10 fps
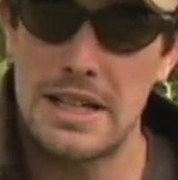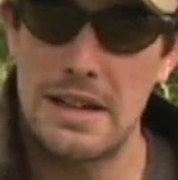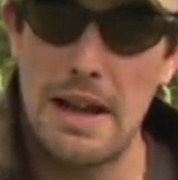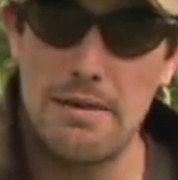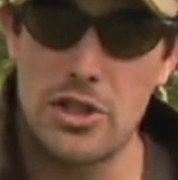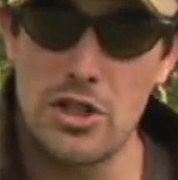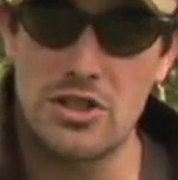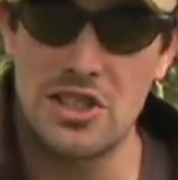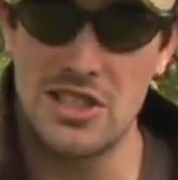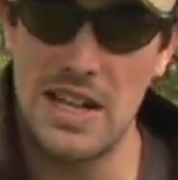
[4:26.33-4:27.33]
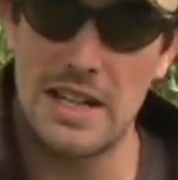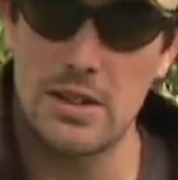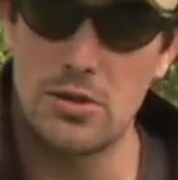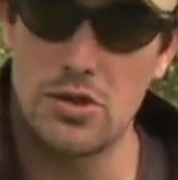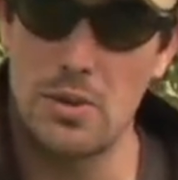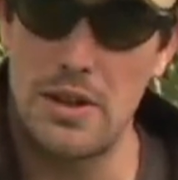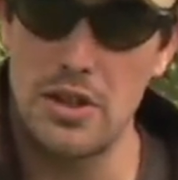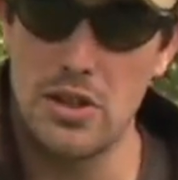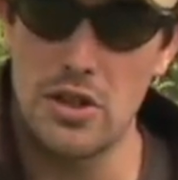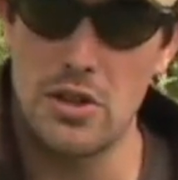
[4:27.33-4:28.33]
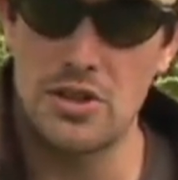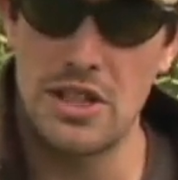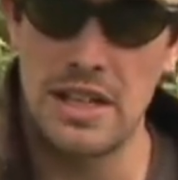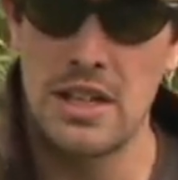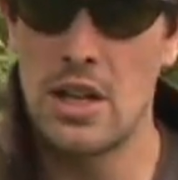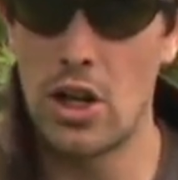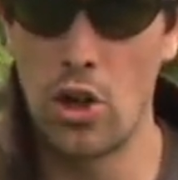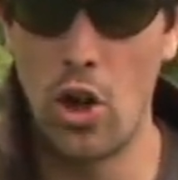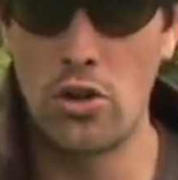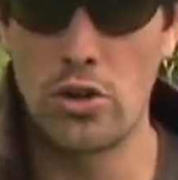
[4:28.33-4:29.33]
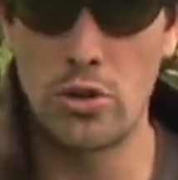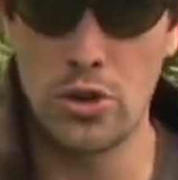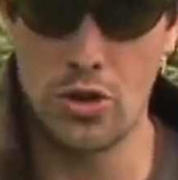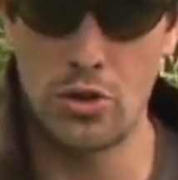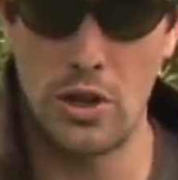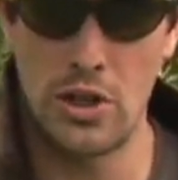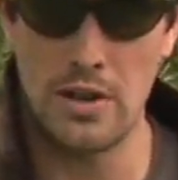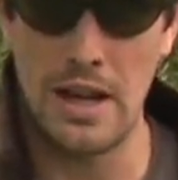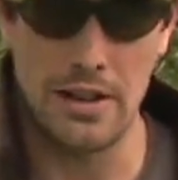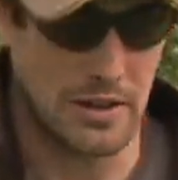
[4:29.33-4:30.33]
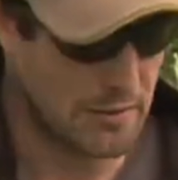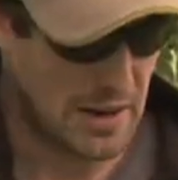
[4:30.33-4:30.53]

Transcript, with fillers: Now that reduces tangles whether you're using a long or short hook length.